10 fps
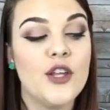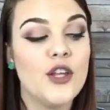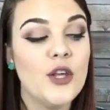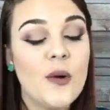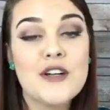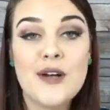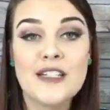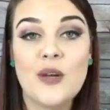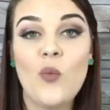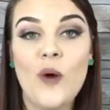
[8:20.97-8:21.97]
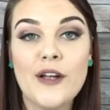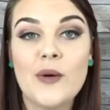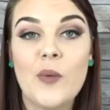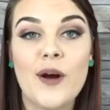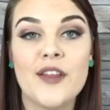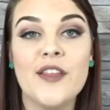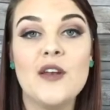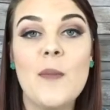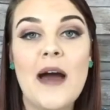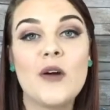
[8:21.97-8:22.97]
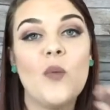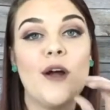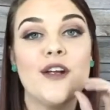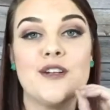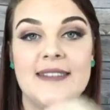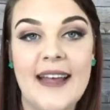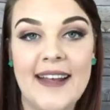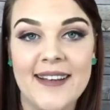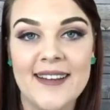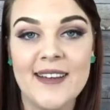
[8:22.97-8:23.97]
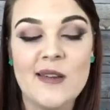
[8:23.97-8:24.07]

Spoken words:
You are attracting what you're worth no matter what you're saying.